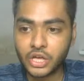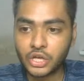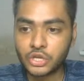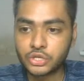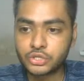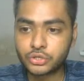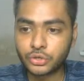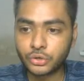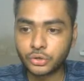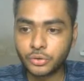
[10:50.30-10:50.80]

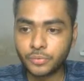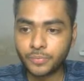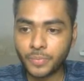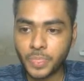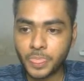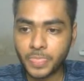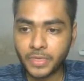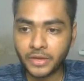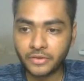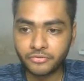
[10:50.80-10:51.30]
So
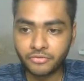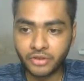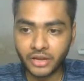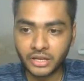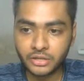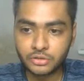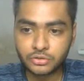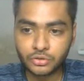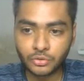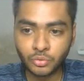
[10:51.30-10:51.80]

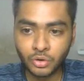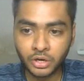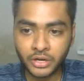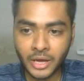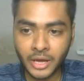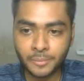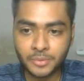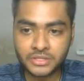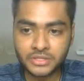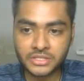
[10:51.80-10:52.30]
what
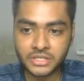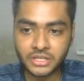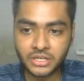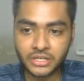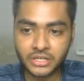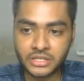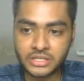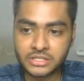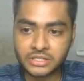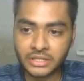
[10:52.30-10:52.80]
happens here,
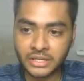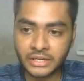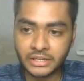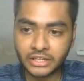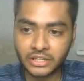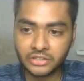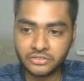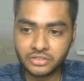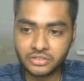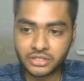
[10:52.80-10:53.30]
this
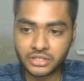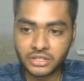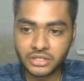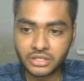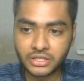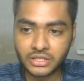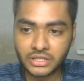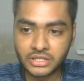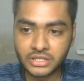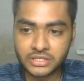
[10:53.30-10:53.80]

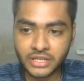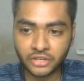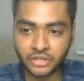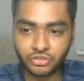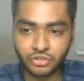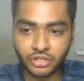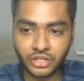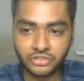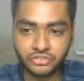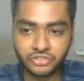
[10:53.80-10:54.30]
integer is
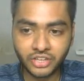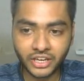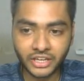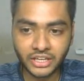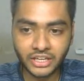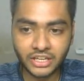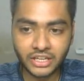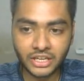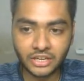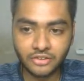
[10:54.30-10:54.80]
actually
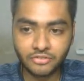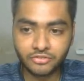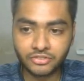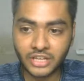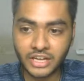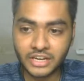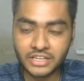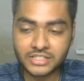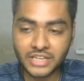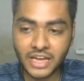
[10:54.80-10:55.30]
checking if
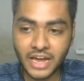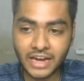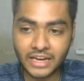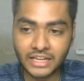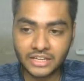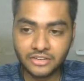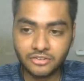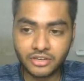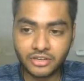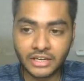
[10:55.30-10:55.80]
there is
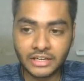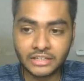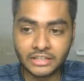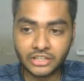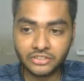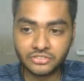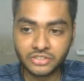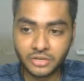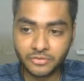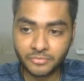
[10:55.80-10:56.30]
any
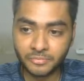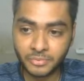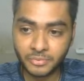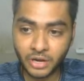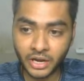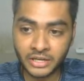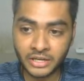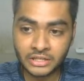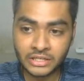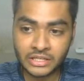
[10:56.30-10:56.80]
integer
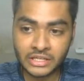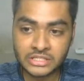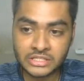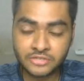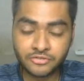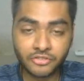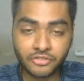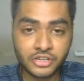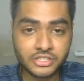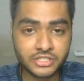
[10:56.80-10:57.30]
in its
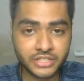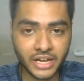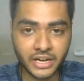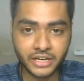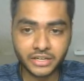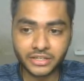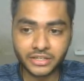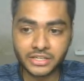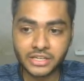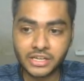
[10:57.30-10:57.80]
first
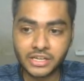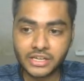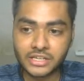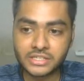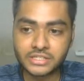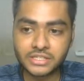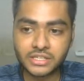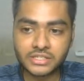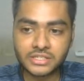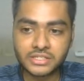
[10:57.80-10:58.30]
character.
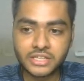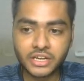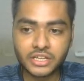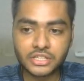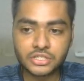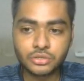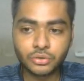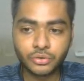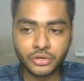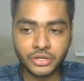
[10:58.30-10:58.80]
Since there
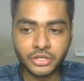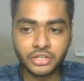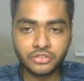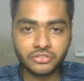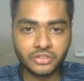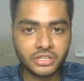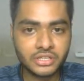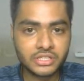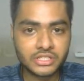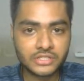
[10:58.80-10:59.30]
is no
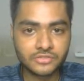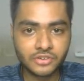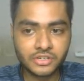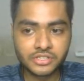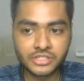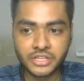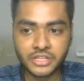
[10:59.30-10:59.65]
integer in its first